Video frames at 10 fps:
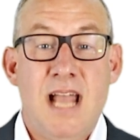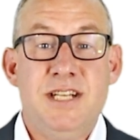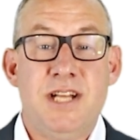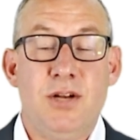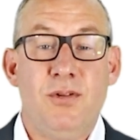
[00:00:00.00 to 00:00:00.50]

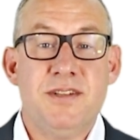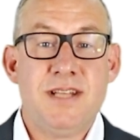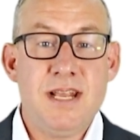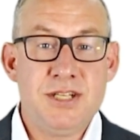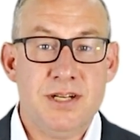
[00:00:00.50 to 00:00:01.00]

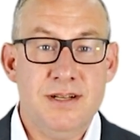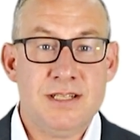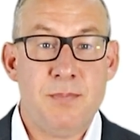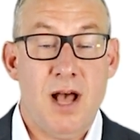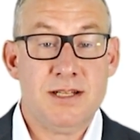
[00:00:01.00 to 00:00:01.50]
Generalization is
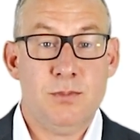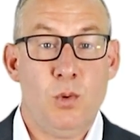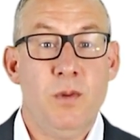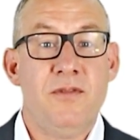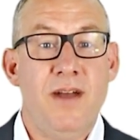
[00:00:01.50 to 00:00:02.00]
possible
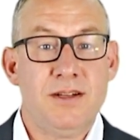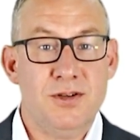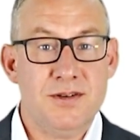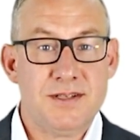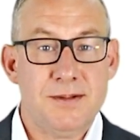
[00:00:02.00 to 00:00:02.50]
with
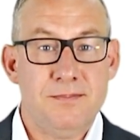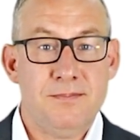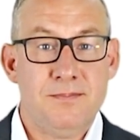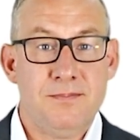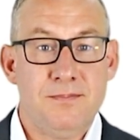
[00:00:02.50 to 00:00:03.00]
vectors.
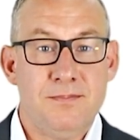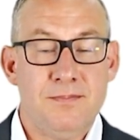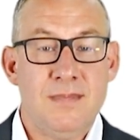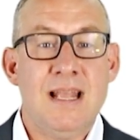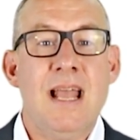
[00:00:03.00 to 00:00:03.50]

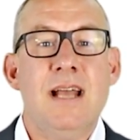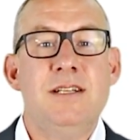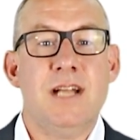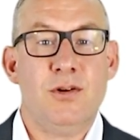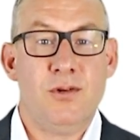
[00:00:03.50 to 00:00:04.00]

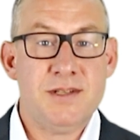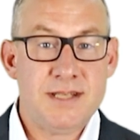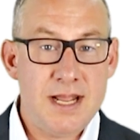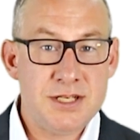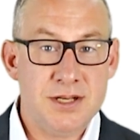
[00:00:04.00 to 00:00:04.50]

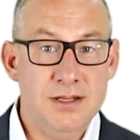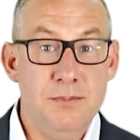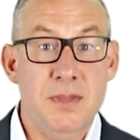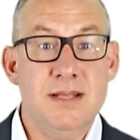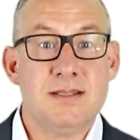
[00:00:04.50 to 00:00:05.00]
Generalization
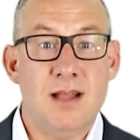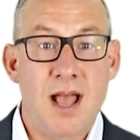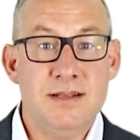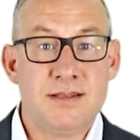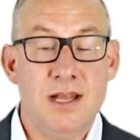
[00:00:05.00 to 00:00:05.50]
means
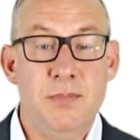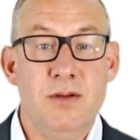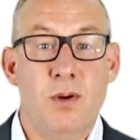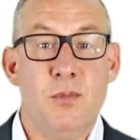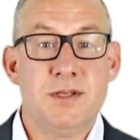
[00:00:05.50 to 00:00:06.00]
lines can be
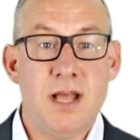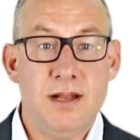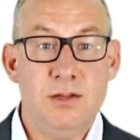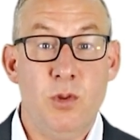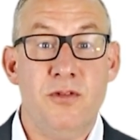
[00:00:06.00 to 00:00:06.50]

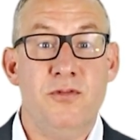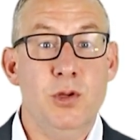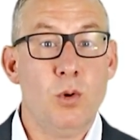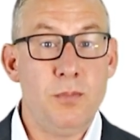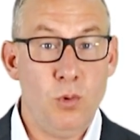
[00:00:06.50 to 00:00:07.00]
represented with
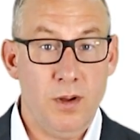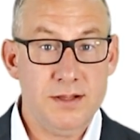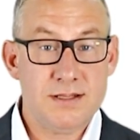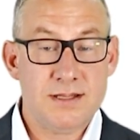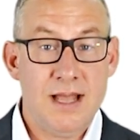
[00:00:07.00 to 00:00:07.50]
fewer
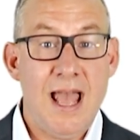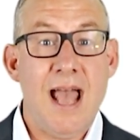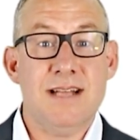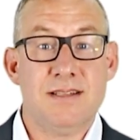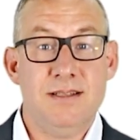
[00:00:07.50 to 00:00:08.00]
points
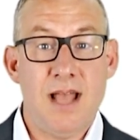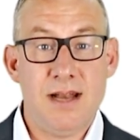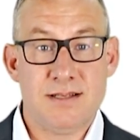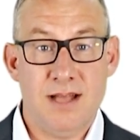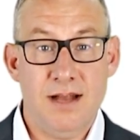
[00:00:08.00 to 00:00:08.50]
as the
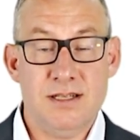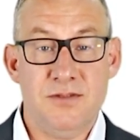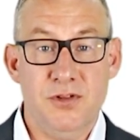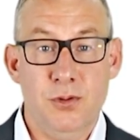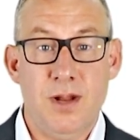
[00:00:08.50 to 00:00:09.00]
dataset is
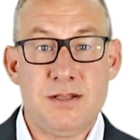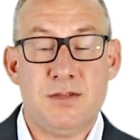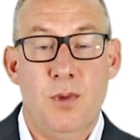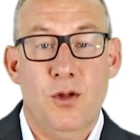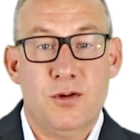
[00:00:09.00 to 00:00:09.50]
viewed at
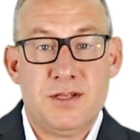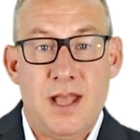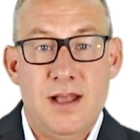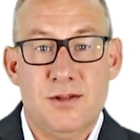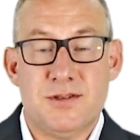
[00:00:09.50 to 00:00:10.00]
smaller
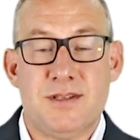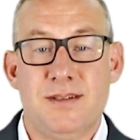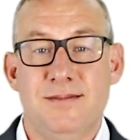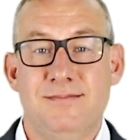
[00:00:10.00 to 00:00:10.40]
scales.